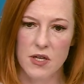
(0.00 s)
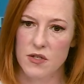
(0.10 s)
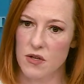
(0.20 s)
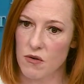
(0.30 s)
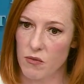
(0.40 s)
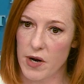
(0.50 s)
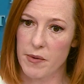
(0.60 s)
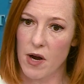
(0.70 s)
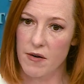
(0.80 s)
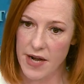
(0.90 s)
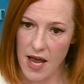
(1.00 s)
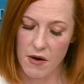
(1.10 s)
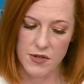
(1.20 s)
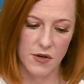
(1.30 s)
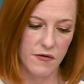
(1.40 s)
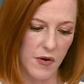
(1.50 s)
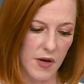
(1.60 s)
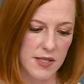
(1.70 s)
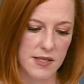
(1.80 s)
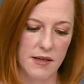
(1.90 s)
and so where we are now is our
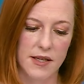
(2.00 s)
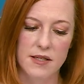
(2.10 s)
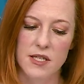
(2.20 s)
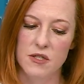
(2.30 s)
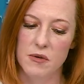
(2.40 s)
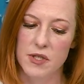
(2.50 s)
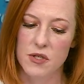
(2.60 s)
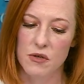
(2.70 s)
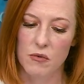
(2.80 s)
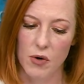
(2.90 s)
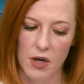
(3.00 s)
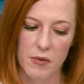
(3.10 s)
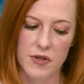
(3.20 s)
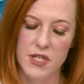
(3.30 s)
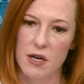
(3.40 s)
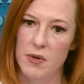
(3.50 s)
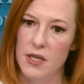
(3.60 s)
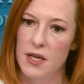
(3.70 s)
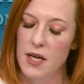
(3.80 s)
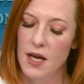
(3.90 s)
focus is on continuing to work with
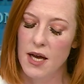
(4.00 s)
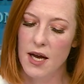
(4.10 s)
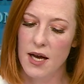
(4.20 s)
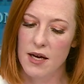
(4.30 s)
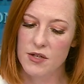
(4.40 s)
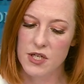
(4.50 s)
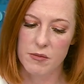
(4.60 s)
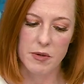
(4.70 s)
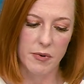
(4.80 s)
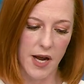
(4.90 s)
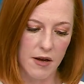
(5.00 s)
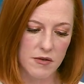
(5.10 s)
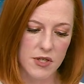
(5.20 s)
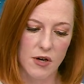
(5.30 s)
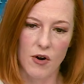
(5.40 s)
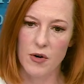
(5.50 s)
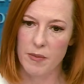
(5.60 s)
Chairman Brown to garner